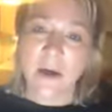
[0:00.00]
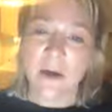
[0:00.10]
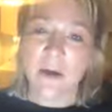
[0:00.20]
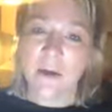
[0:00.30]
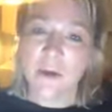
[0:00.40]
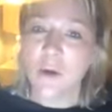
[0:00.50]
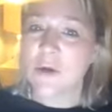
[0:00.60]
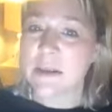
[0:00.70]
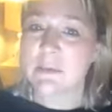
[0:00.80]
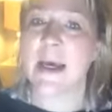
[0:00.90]
are
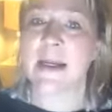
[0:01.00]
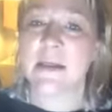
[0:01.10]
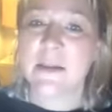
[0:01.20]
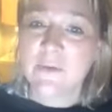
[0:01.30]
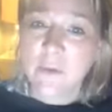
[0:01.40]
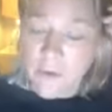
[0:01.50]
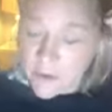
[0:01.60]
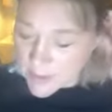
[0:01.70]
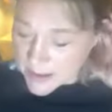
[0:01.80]
not in balance for them.